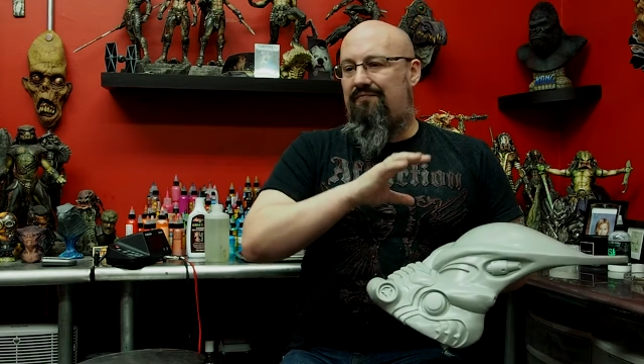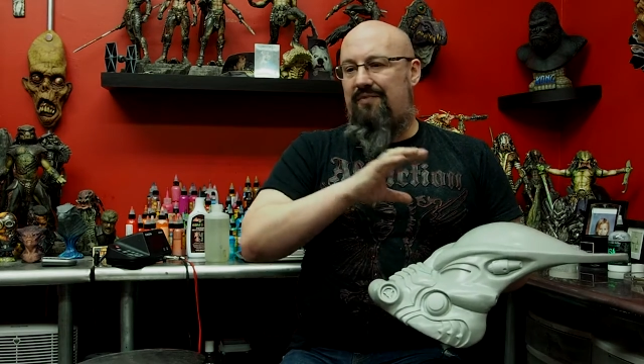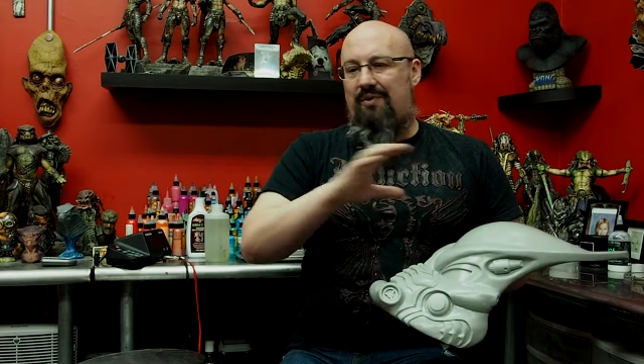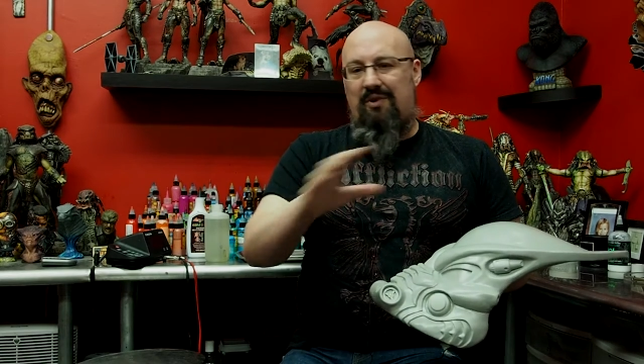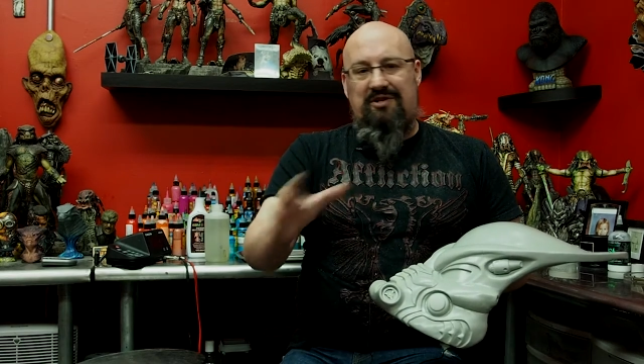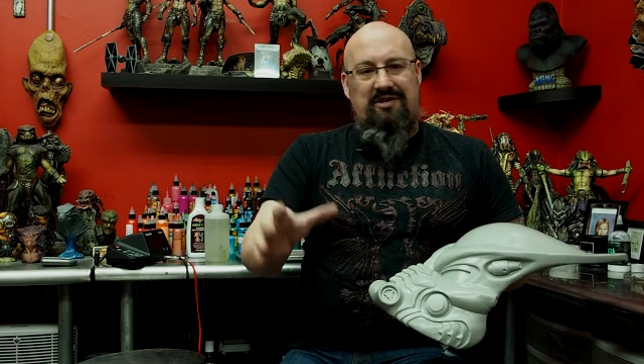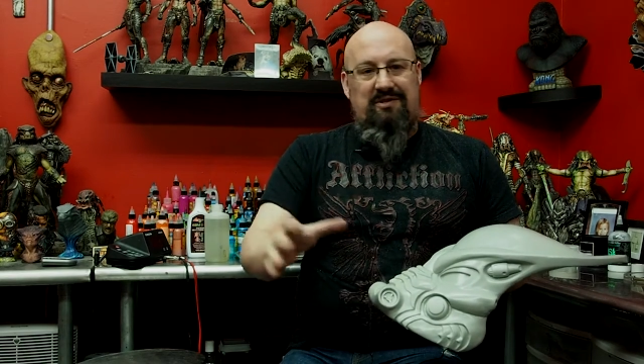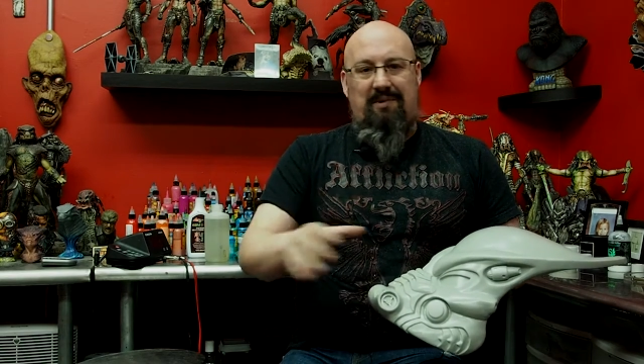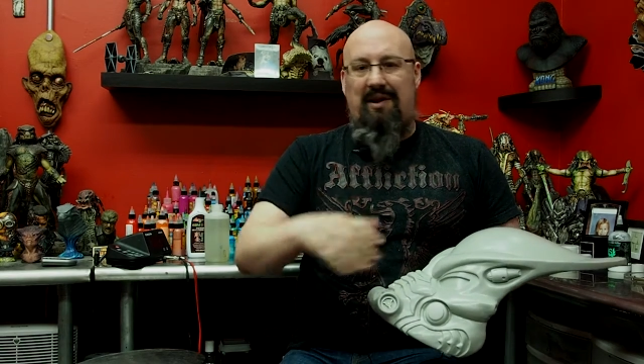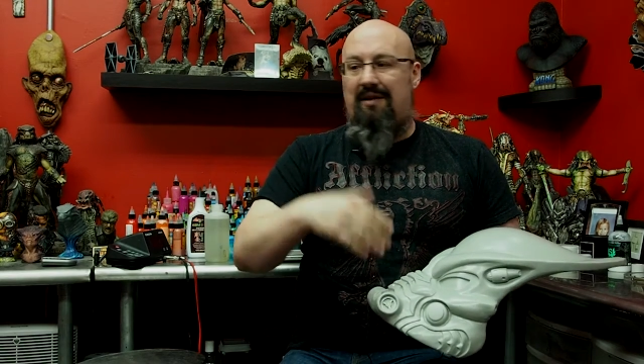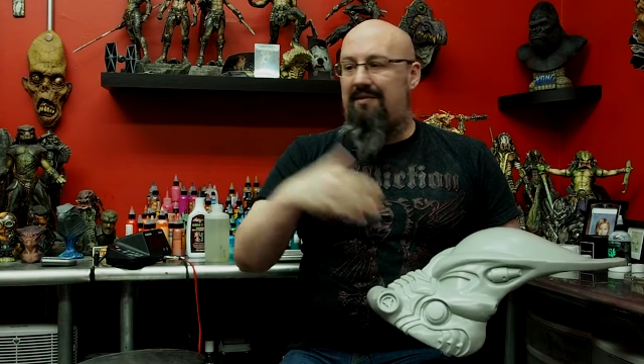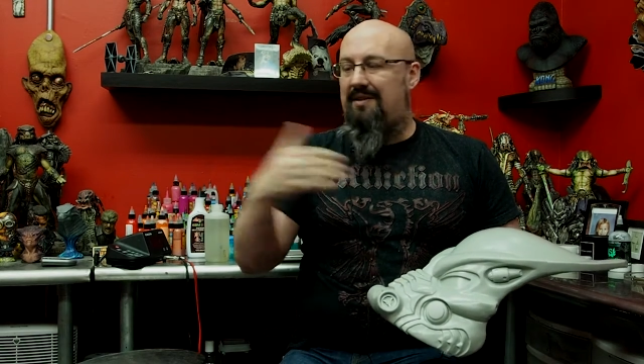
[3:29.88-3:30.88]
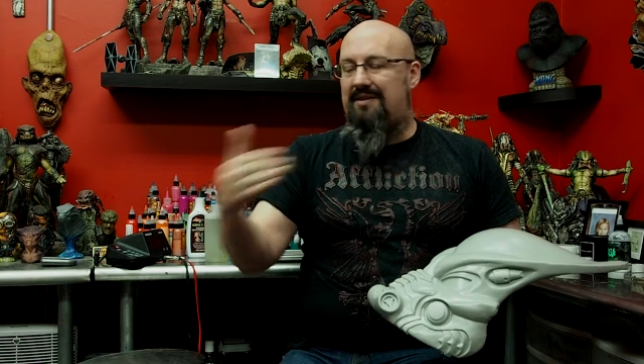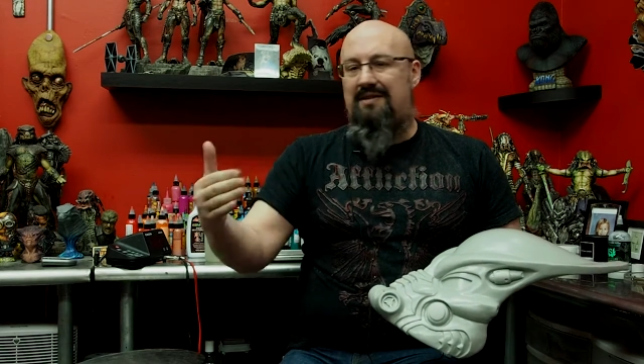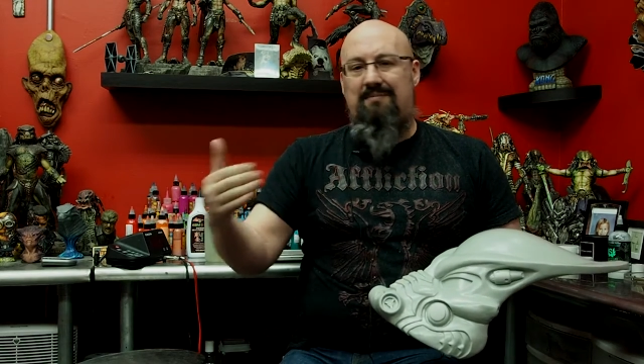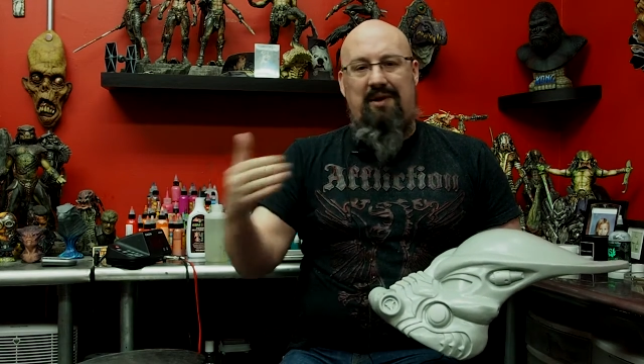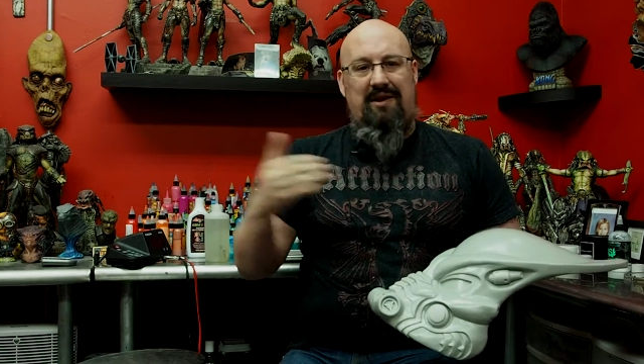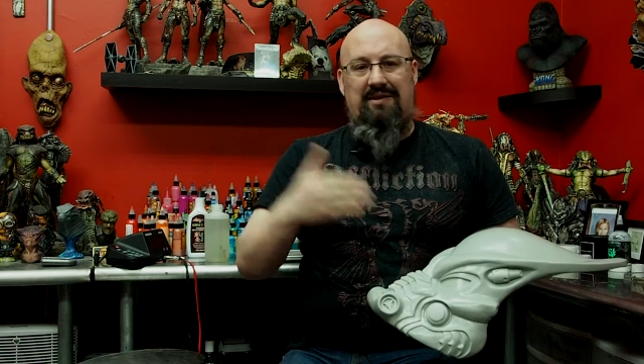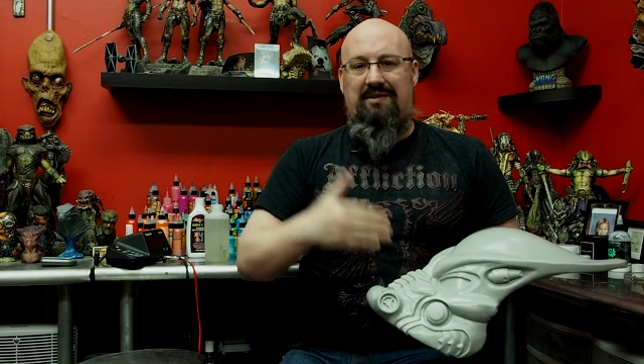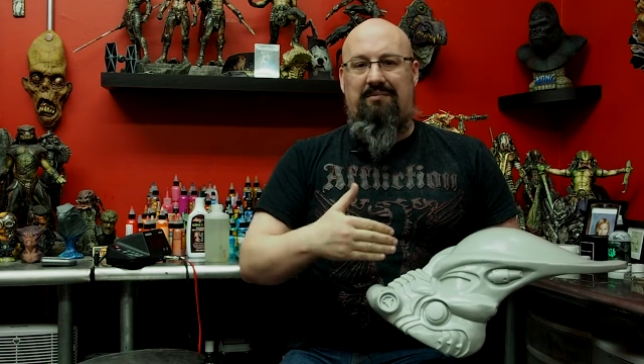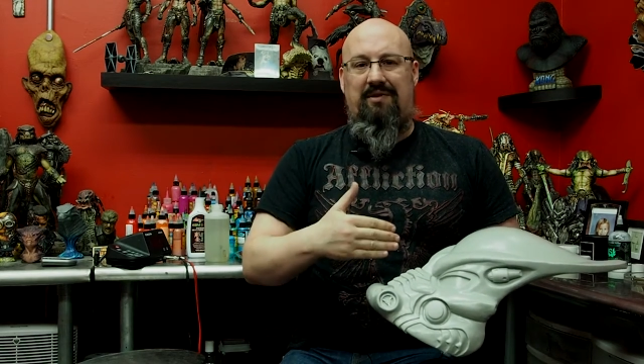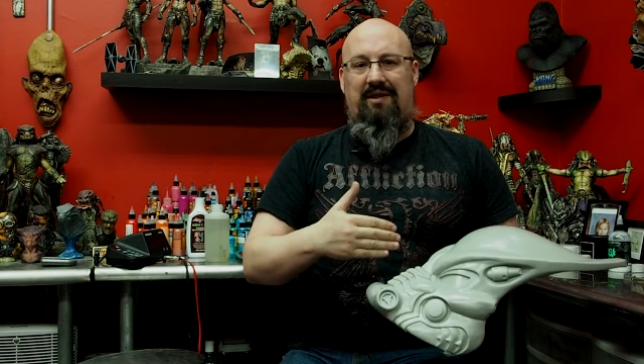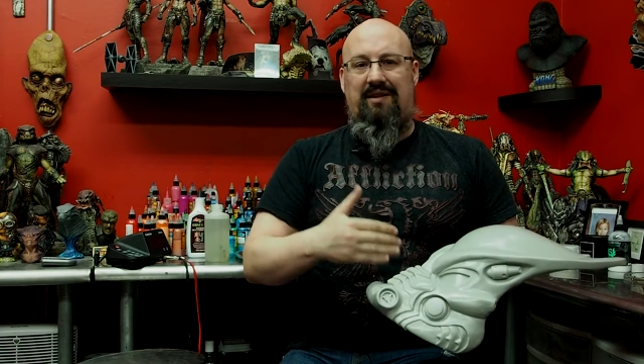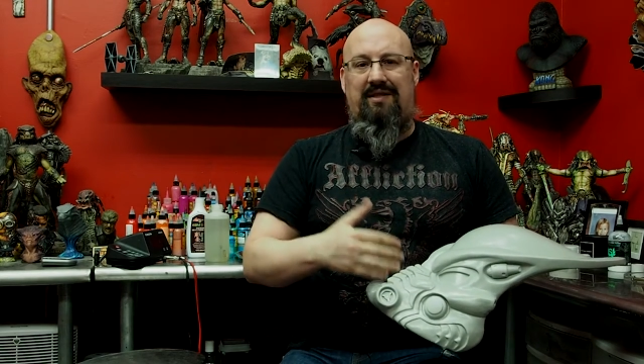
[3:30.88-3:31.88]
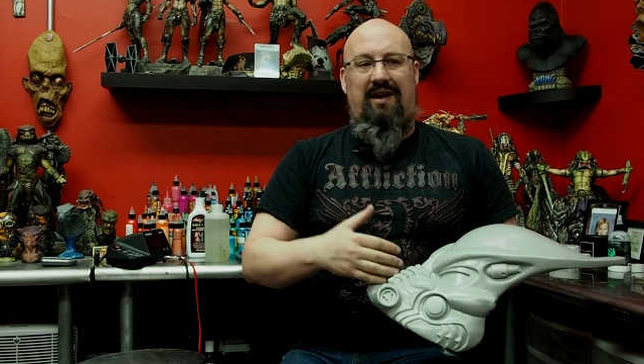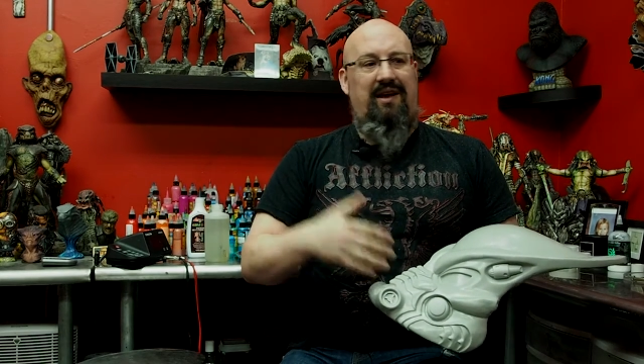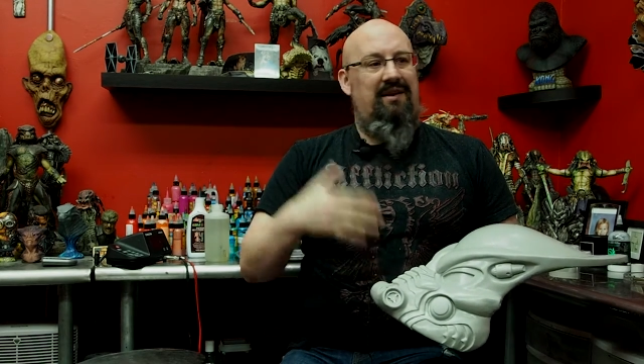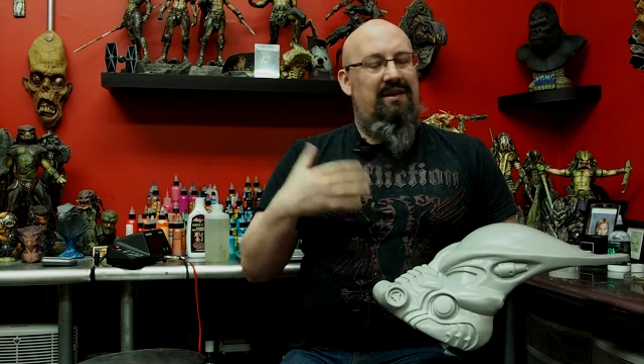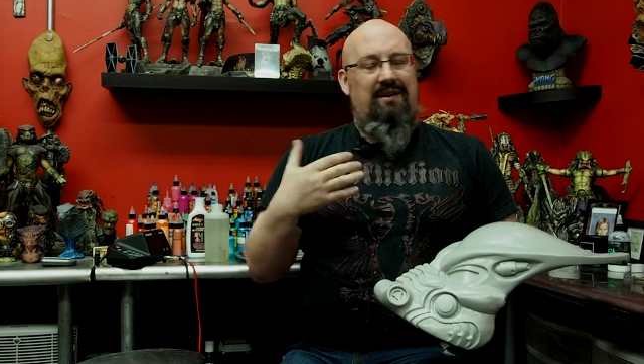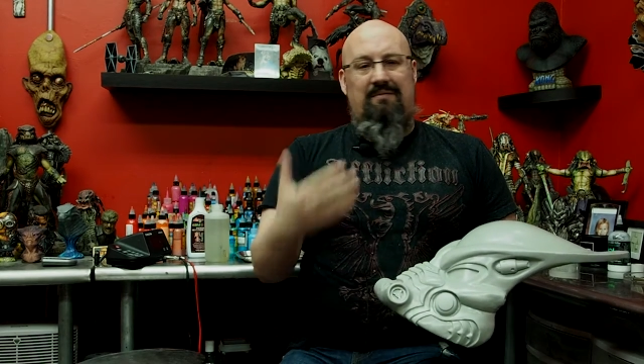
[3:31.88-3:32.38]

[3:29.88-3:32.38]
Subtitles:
questions about how this is painted, something like that,